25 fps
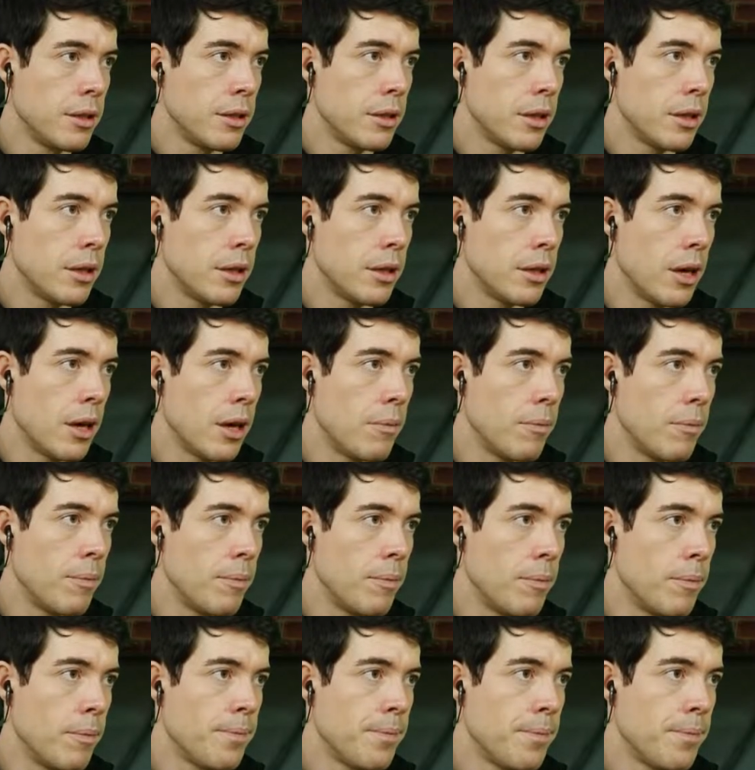Um.
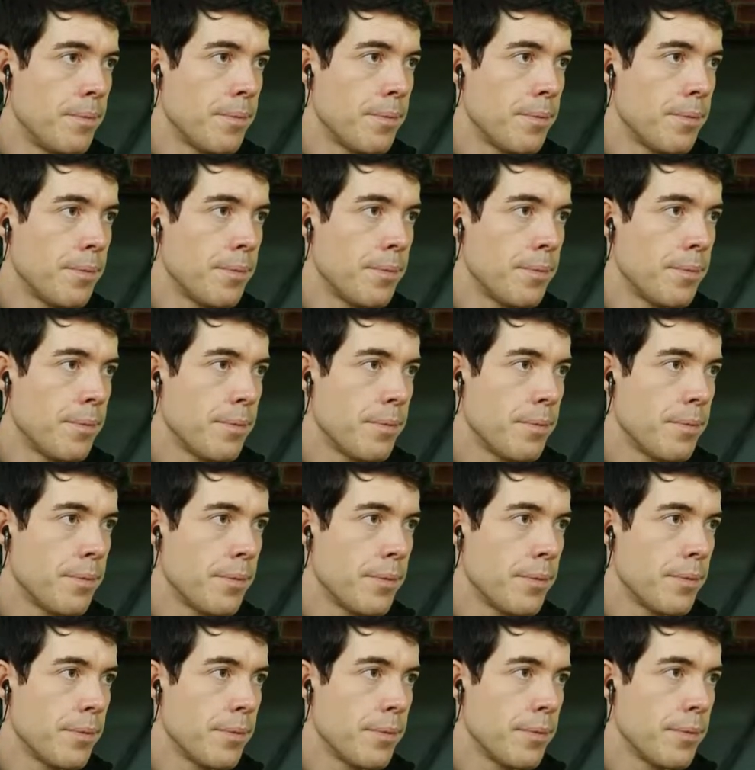
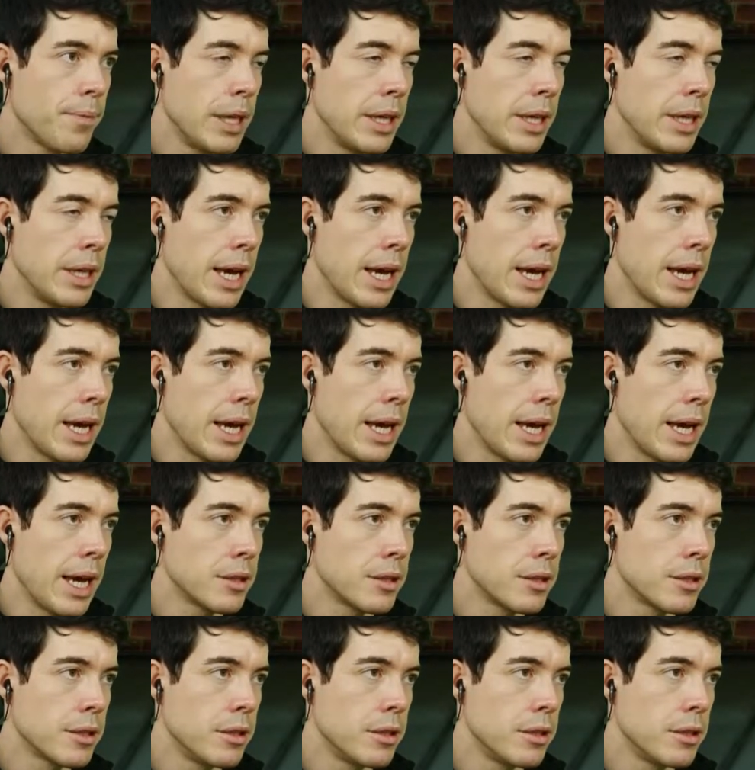
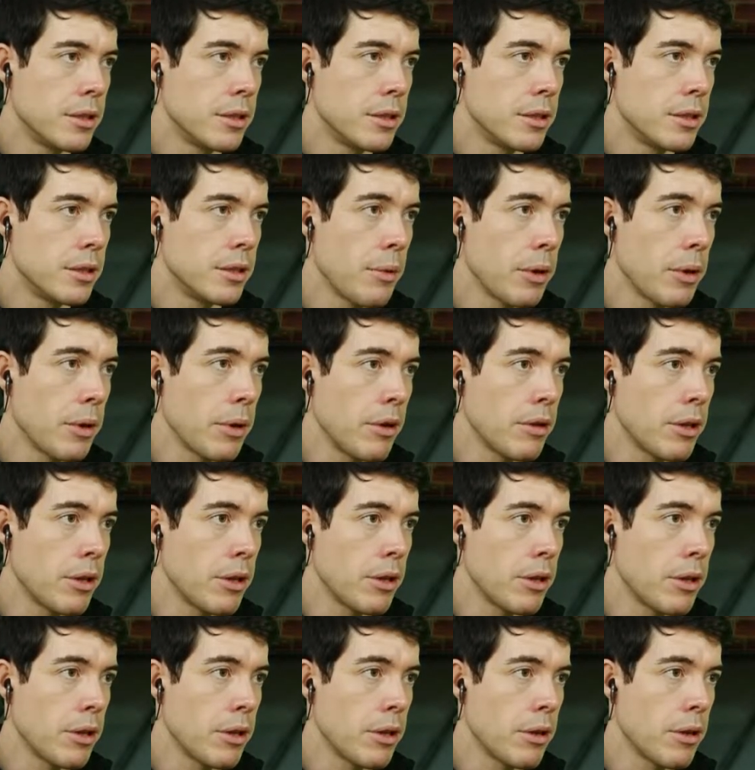Yes. There we go. There
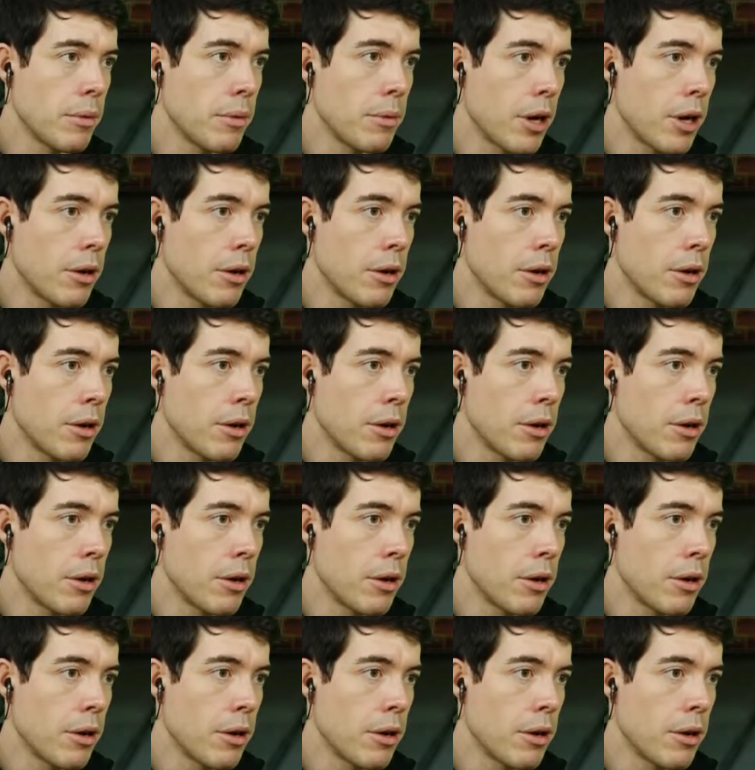we go. There we go.